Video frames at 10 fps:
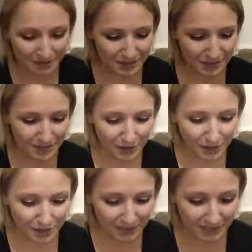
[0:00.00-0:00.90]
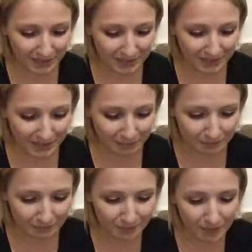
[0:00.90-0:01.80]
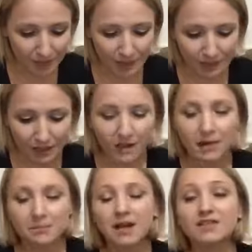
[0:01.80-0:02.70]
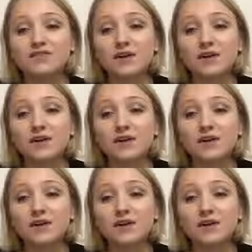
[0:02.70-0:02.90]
So let's see. As